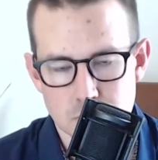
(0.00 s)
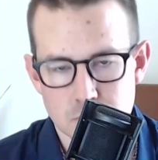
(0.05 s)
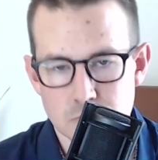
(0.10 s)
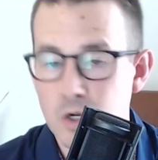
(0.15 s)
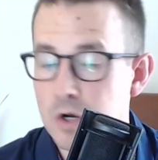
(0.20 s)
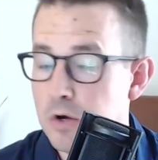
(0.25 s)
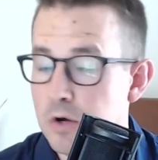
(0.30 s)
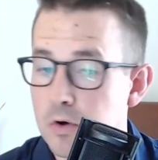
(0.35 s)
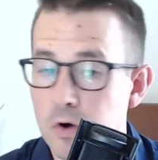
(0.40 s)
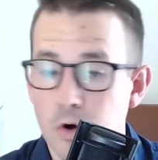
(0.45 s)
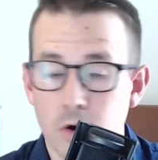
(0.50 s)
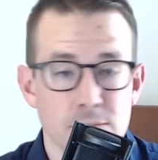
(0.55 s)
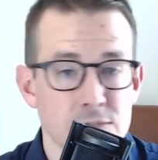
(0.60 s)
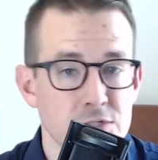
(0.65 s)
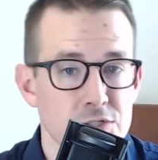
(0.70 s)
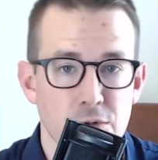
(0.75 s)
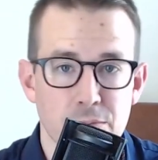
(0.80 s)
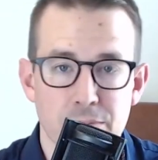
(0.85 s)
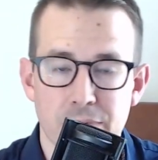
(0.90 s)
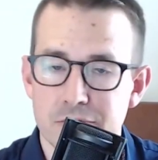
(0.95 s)
No, I'm
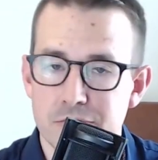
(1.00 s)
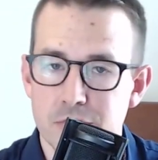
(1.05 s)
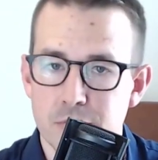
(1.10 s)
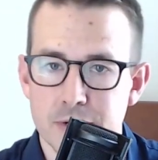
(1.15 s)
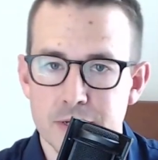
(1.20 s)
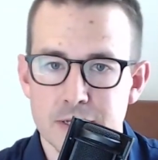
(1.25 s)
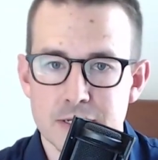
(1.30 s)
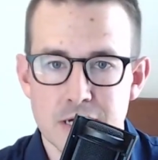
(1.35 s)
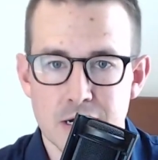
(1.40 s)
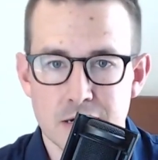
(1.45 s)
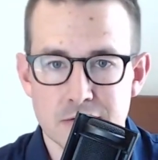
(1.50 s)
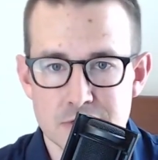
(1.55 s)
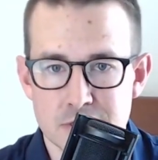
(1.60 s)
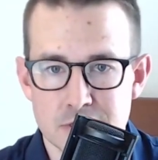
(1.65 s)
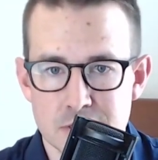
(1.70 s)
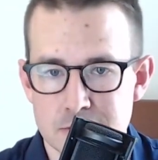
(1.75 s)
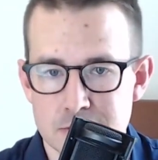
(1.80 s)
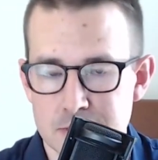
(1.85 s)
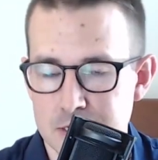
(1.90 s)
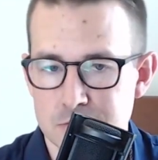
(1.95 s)
just hoping everybody dives
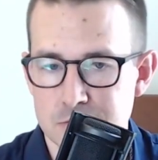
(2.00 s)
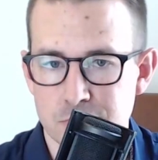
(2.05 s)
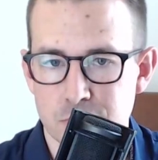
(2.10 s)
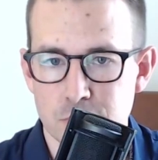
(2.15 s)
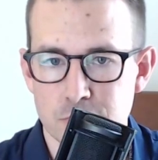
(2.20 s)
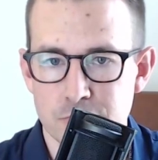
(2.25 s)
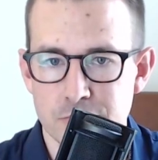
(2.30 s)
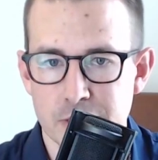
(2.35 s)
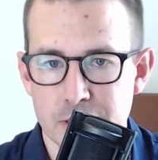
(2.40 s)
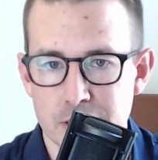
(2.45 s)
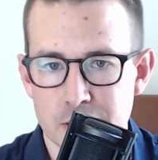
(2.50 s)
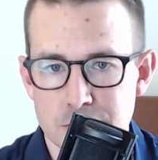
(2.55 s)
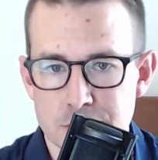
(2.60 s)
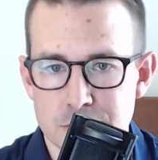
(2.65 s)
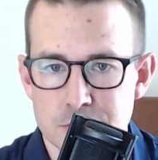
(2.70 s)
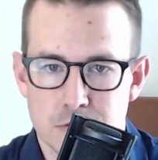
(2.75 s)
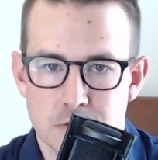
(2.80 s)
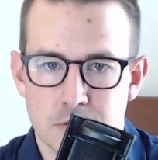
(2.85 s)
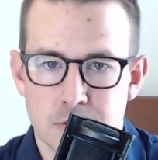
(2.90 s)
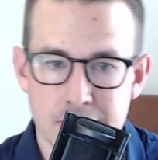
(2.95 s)
in, takes full
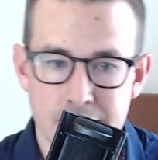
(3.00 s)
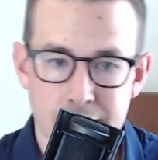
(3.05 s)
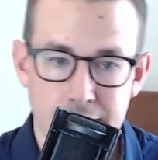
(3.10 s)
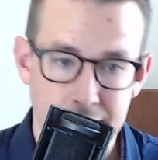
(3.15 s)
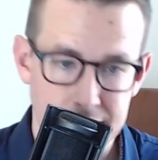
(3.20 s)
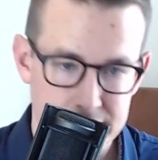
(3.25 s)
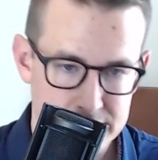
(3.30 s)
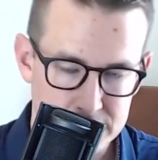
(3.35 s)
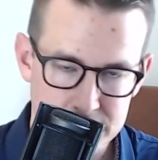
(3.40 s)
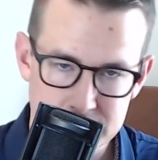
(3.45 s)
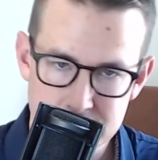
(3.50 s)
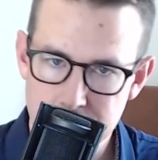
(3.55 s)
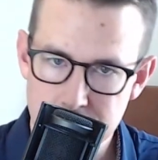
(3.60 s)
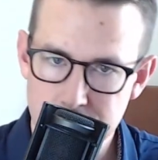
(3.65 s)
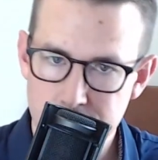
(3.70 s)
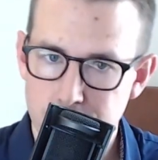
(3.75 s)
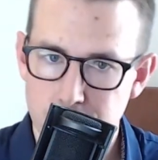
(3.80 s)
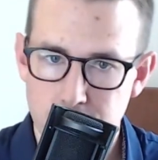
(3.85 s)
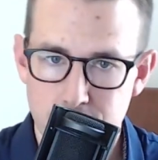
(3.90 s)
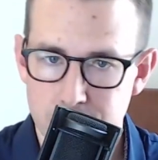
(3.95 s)
advantage, get access to
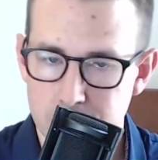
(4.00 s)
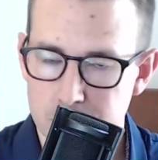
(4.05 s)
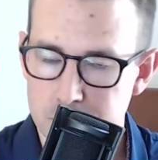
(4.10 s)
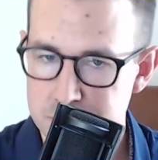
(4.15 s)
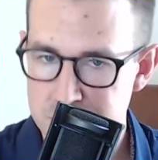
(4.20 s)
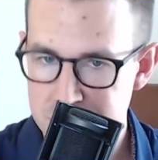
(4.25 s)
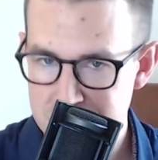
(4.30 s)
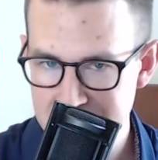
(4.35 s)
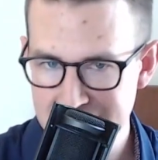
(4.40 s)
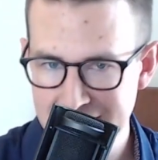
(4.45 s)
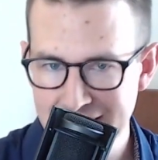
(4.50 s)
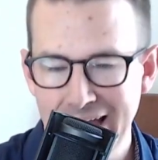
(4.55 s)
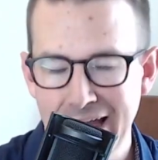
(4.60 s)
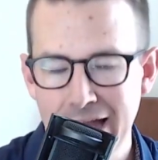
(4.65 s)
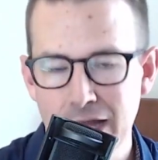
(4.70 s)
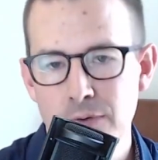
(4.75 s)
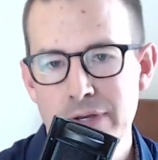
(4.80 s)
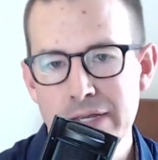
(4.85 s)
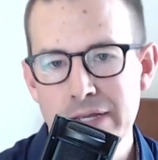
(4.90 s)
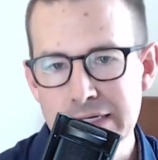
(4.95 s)
the free flows. You're seeing
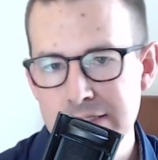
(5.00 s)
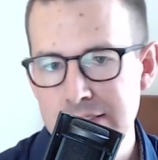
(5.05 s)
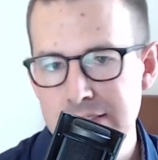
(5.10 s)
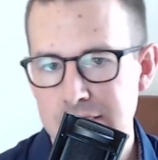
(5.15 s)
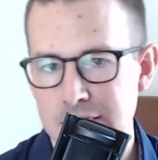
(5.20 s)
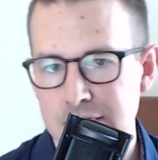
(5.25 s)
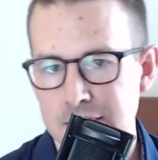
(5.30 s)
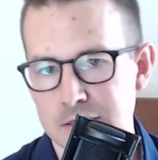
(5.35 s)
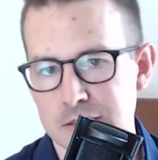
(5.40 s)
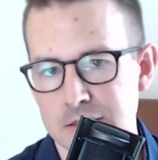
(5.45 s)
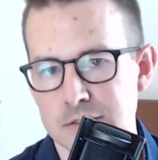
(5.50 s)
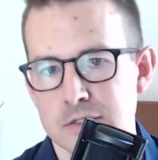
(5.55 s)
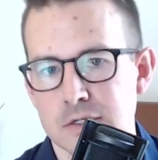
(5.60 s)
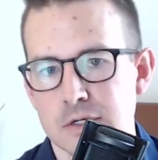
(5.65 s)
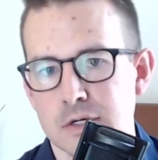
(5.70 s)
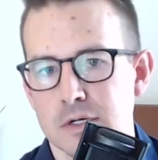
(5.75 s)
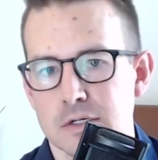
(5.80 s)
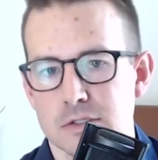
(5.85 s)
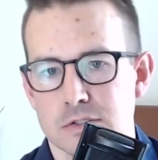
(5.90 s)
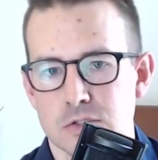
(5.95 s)
how easy it is
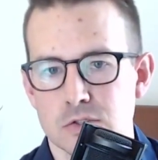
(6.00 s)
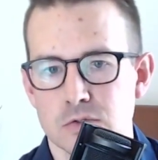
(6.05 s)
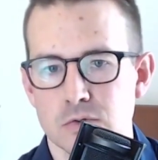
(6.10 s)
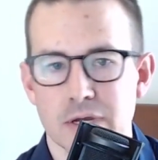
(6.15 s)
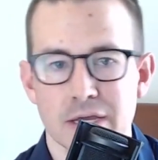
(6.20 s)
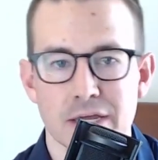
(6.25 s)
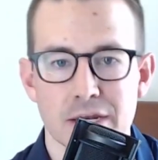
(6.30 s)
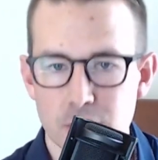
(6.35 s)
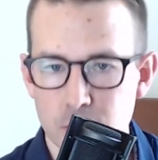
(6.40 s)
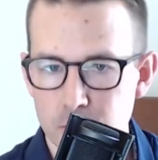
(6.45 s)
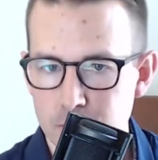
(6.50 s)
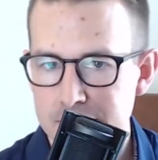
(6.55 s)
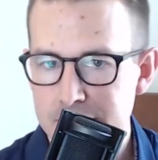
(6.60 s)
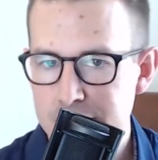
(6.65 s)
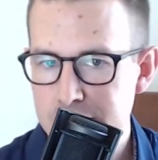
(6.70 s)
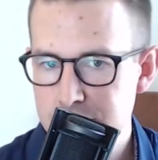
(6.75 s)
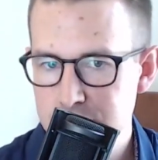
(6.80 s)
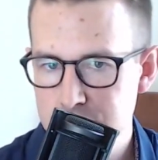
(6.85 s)
to integrate these